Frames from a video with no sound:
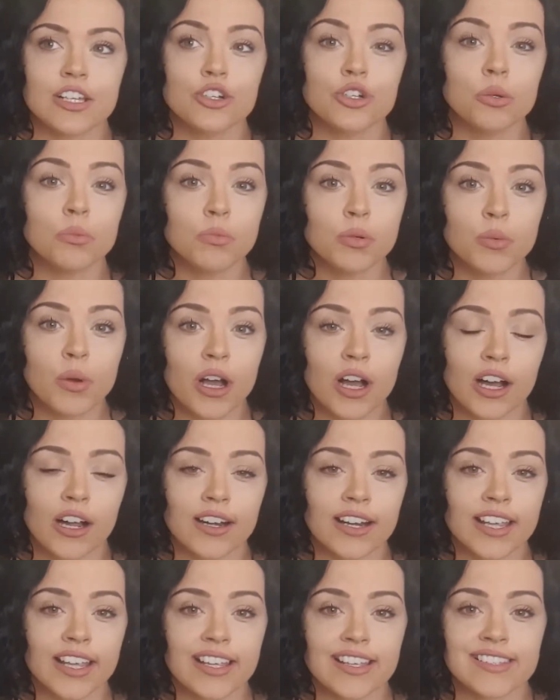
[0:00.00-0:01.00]
number
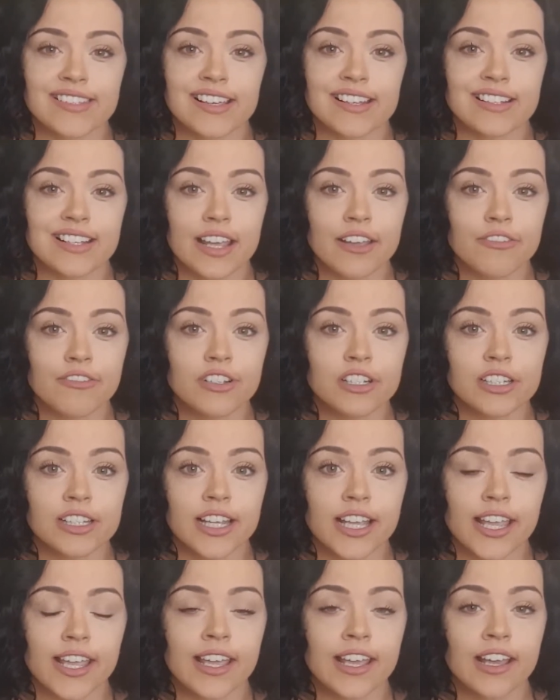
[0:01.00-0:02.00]
one is
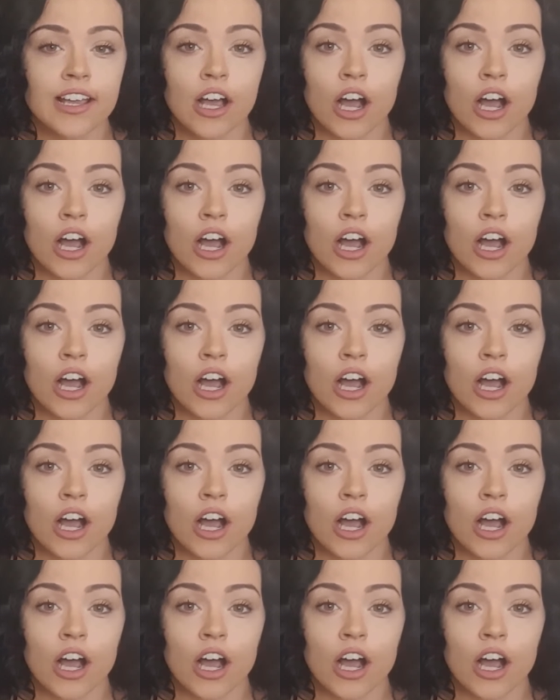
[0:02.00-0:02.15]
definitely